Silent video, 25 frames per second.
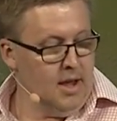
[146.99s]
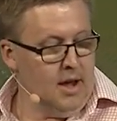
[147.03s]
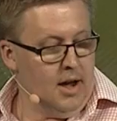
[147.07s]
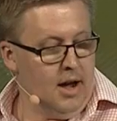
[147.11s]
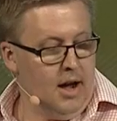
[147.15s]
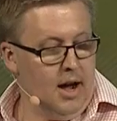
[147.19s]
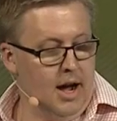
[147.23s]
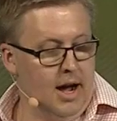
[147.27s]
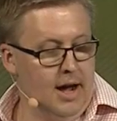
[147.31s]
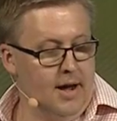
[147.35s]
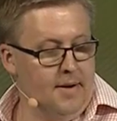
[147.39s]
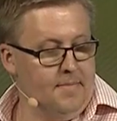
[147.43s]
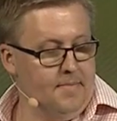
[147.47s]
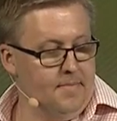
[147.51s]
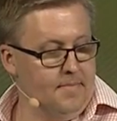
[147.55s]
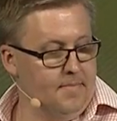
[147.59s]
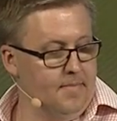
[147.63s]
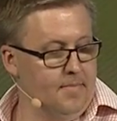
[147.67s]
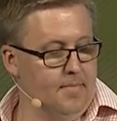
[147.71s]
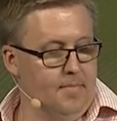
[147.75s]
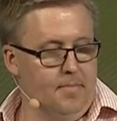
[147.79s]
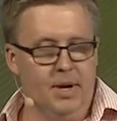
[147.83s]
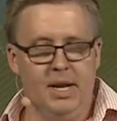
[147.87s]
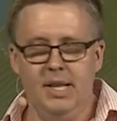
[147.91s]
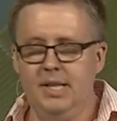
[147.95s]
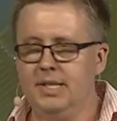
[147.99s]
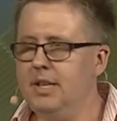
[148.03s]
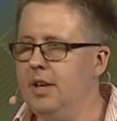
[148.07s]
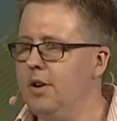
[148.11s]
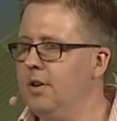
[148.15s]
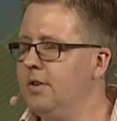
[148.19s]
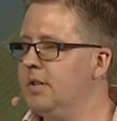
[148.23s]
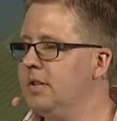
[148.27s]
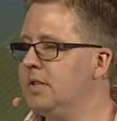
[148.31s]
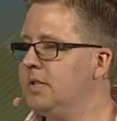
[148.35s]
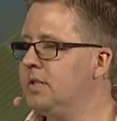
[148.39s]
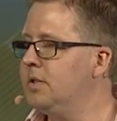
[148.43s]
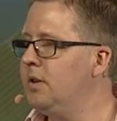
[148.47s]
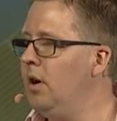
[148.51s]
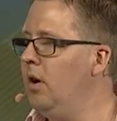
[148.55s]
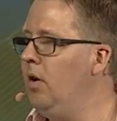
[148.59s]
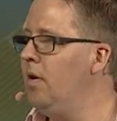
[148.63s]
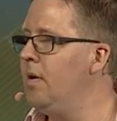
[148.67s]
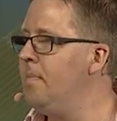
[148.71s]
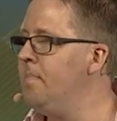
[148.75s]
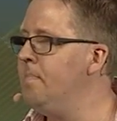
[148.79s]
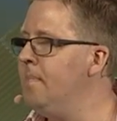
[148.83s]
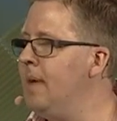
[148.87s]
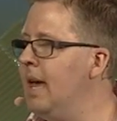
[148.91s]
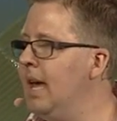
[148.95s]
But it's, you know, just so
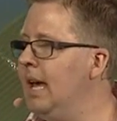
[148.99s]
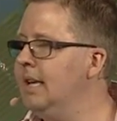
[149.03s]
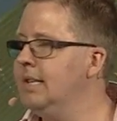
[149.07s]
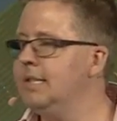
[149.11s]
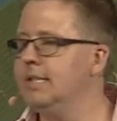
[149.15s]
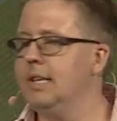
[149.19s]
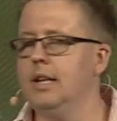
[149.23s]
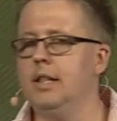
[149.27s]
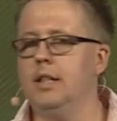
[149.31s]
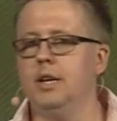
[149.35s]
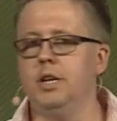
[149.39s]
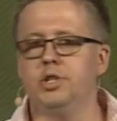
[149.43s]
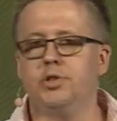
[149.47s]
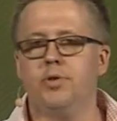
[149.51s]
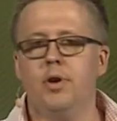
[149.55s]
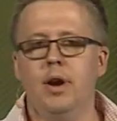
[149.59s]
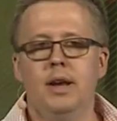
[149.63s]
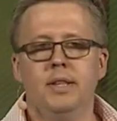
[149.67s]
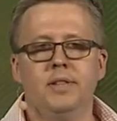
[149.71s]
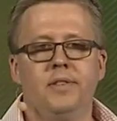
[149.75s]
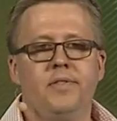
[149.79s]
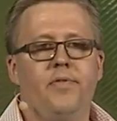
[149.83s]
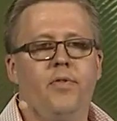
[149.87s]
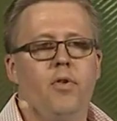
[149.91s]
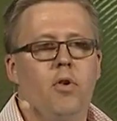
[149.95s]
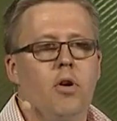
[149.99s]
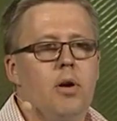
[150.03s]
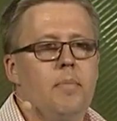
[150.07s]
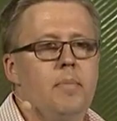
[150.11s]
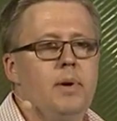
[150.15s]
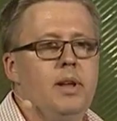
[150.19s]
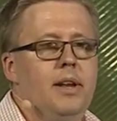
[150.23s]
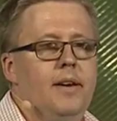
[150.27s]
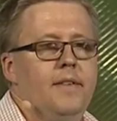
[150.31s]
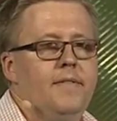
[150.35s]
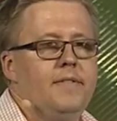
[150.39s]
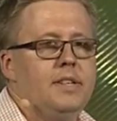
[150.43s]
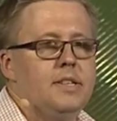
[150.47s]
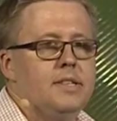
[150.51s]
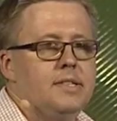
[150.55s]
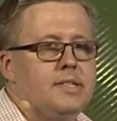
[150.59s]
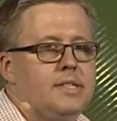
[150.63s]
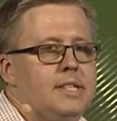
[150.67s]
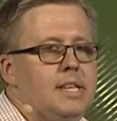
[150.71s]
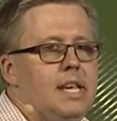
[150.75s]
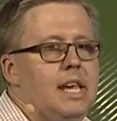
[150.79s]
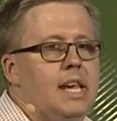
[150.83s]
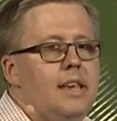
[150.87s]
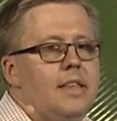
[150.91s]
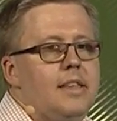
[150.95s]
amazingly transformative to
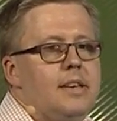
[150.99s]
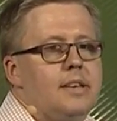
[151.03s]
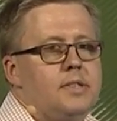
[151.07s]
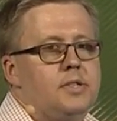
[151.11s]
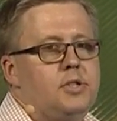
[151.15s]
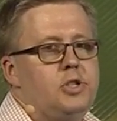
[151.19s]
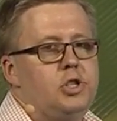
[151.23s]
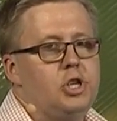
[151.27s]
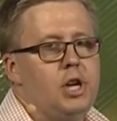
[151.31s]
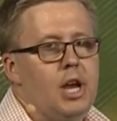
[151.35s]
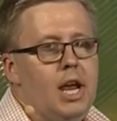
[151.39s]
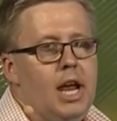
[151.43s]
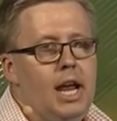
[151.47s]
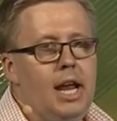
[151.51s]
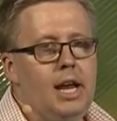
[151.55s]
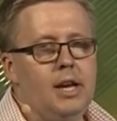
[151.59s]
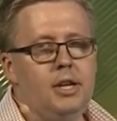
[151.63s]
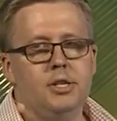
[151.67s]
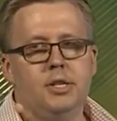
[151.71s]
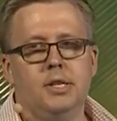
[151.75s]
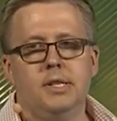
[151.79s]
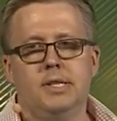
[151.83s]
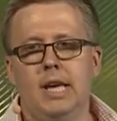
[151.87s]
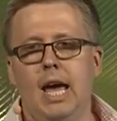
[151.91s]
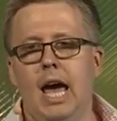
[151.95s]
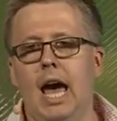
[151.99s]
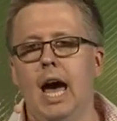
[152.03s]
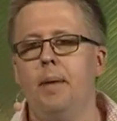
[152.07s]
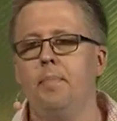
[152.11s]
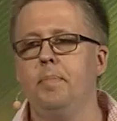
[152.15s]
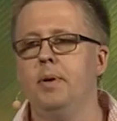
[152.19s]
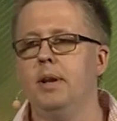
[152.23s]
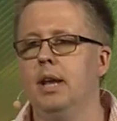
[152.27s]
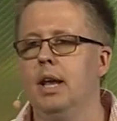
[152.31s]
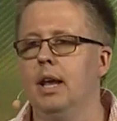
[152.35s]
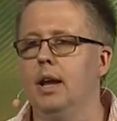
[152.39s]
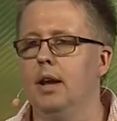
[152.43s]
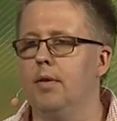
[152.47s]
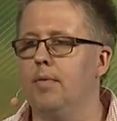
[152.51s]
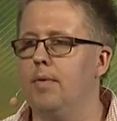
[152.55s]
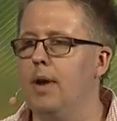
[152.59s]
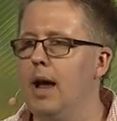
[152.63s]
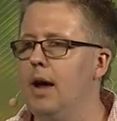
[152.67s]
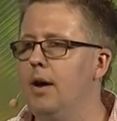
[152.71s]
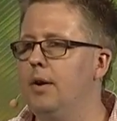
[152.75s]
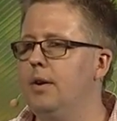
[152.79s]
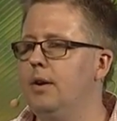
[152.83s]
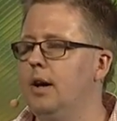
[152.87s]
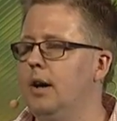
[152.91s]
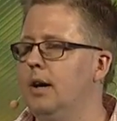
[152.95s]
see this change that's happening
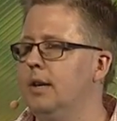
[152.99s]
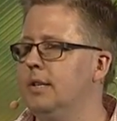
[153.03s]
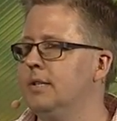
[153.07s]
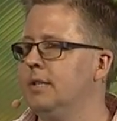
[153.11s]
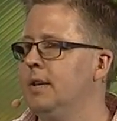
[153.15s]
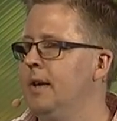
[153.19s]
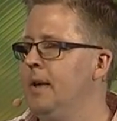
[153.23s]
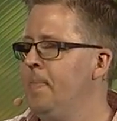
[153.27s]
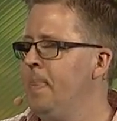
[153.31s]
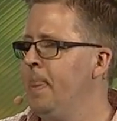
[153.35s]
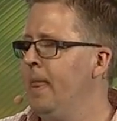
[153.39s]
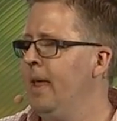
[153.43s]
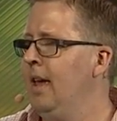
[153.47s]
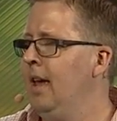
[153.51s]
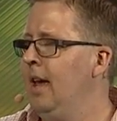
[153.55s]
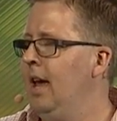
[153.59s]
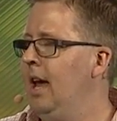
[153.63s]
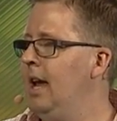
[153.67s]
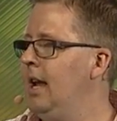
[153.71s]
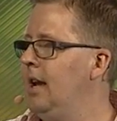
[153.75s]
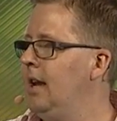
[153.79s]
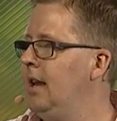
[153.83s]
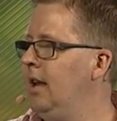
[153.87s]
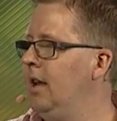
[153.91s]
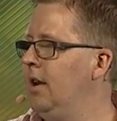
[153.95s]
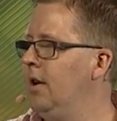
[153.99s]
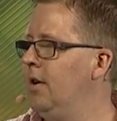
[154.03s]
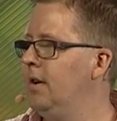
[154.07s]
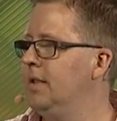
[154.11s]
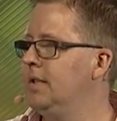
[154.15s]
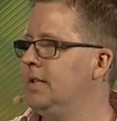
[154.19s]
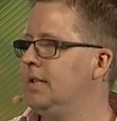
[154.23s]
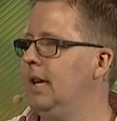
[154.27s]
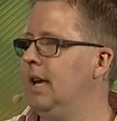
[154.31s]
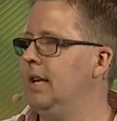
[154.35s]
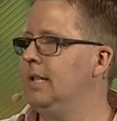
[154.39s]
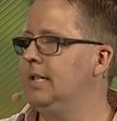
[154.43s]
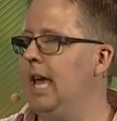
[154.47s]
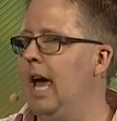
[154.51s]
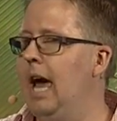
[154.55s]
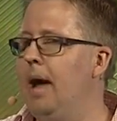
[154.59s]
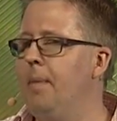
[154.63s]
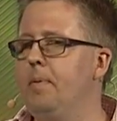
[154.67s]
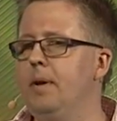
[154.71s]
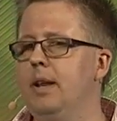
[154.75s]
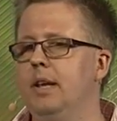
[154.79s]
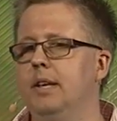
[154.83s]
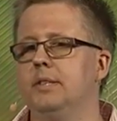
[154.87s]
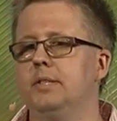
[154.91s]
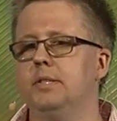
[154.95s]
around us. And, you know, it's
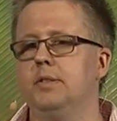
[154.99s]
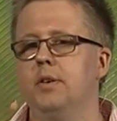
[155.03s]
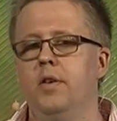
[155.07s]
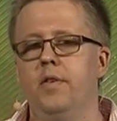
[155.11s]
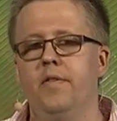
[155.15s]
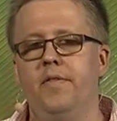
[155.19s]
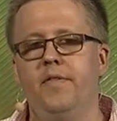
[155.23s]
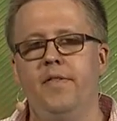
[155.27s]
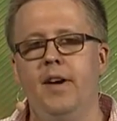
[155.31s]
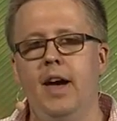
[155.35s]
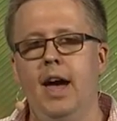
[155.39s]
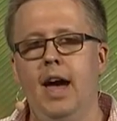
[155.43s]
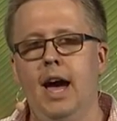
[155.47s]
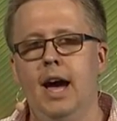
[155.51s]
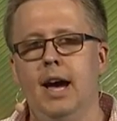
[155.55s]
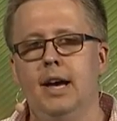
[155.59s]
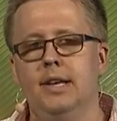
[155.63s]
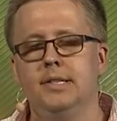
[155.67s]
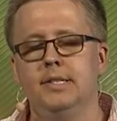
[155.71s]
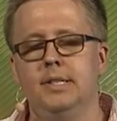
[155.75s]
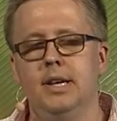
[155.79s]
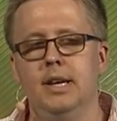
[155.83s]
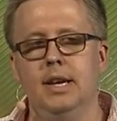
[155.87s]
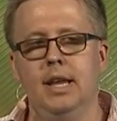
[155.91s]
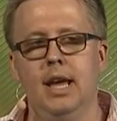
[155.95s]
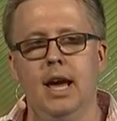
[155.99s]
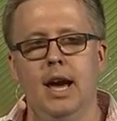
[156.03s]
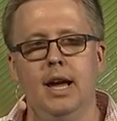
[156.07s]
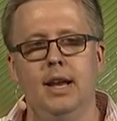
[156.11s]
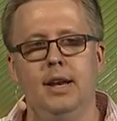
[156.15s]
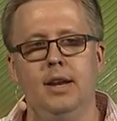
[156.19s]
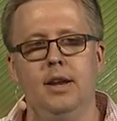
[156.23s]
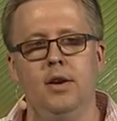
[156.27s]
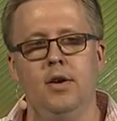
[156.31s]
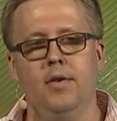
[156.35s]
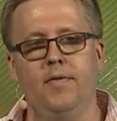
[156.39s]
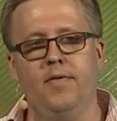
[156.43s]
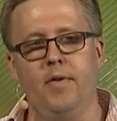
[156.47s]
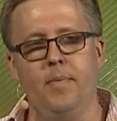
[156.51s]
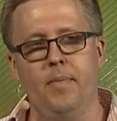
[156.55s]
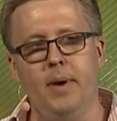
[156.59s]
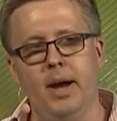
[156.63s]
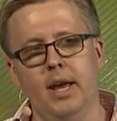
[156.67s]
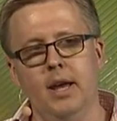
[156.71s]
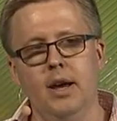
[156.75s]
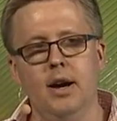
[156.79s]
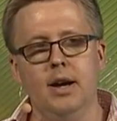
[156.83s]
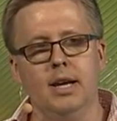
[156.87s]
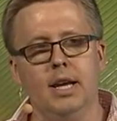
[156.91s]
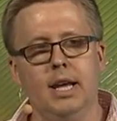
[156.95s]
happening so fast, and yet, you know, for my
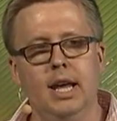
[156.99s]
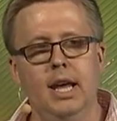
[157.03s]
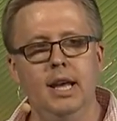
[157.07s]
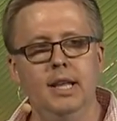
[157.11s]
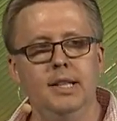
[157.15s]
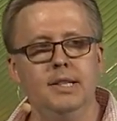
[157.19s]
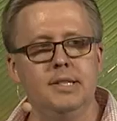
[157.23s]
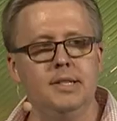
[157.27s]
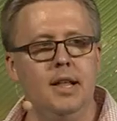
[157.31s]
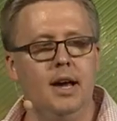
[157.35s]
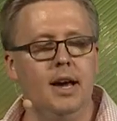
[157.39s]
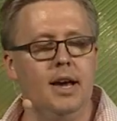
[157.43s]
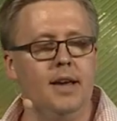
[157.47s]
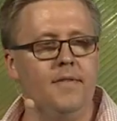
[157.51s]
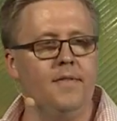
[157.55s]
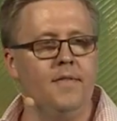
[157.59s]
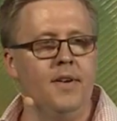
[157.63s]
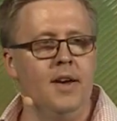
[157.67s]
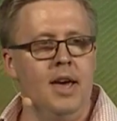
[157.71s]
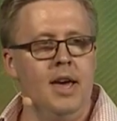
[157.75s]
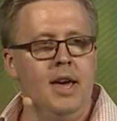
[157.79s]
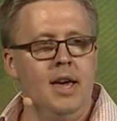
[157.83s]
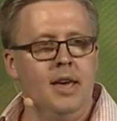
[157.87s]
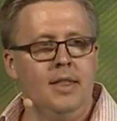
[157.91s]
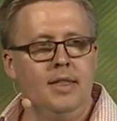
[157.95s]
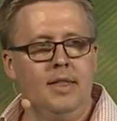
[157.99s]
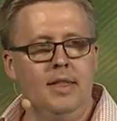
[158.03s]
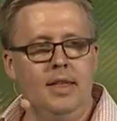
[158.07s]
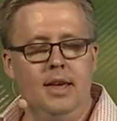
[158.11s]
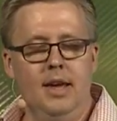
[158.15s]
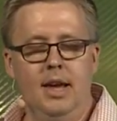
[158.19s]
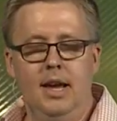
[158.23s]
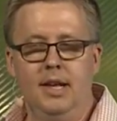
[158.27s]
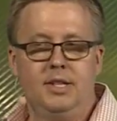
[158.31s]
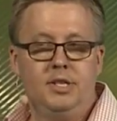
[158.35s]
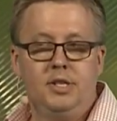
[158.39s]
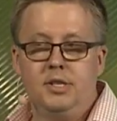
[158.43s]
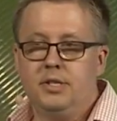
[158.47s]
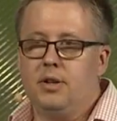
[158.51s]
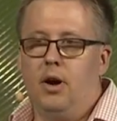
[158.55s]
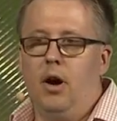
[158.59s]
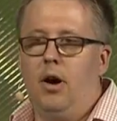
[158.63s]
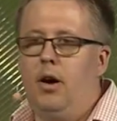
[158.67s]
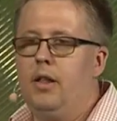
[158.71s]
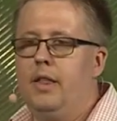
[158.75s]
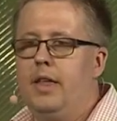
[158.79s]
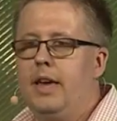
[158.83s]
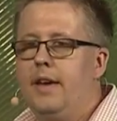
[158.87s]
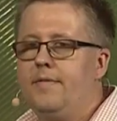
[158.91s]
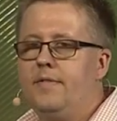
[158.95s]
young kids' life, it's just
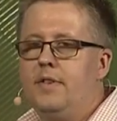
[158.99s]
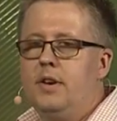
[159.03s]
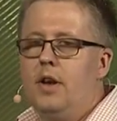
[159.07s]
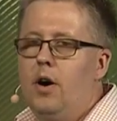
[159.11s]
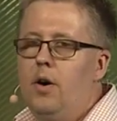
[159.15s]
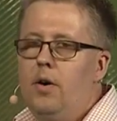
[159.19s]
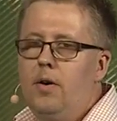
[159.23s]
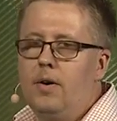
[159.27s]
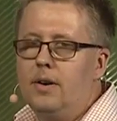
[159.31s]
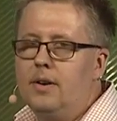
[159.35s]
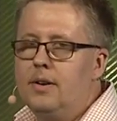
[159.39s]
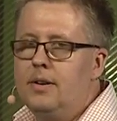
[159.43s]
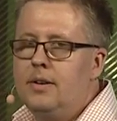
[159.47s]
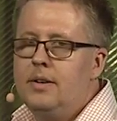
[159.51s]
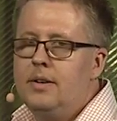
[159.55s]
all they've known.